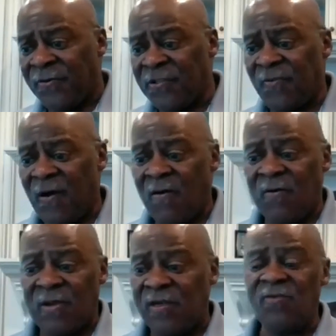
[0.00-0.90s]
first of
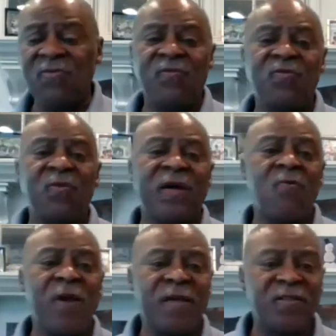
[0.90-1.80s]
all, you do a
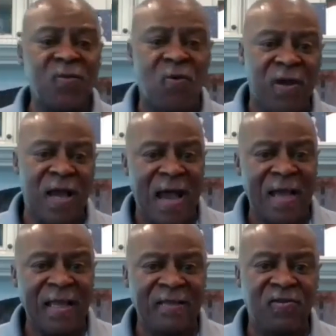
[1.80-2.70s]
quick soak.
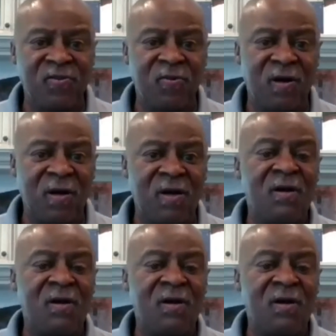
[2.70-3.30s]
I like to do a